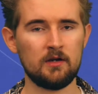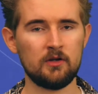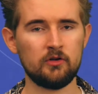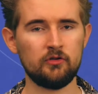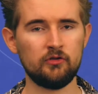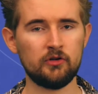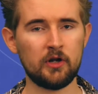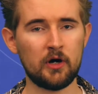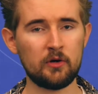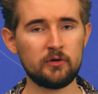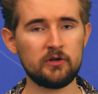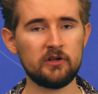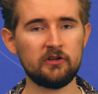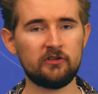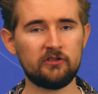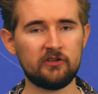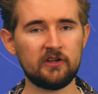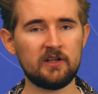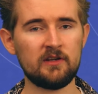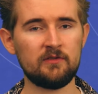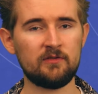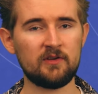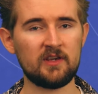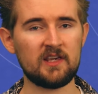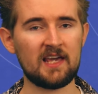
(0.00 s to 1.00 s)
Know your
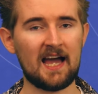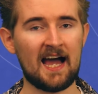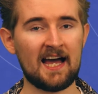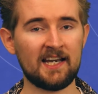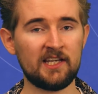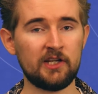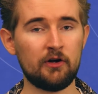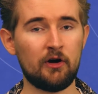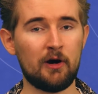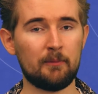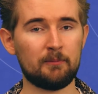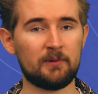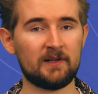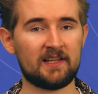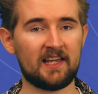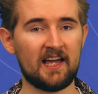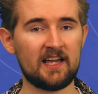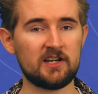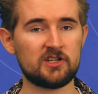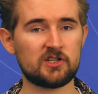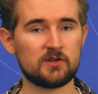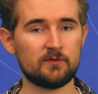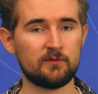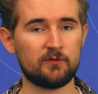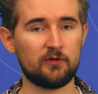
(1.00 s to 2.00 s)
CV and your
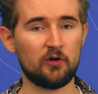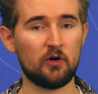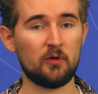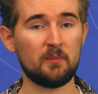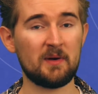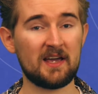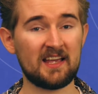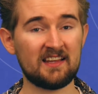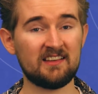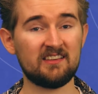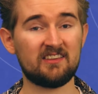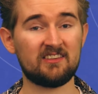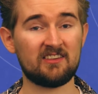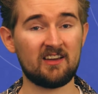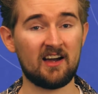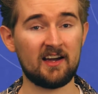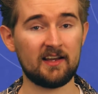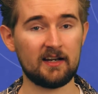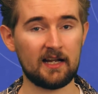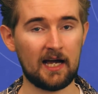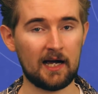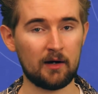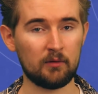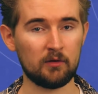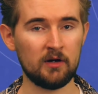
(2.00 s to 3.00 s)
application form
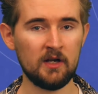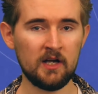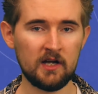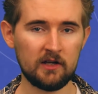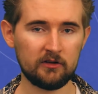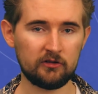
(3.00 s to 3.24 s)
inside out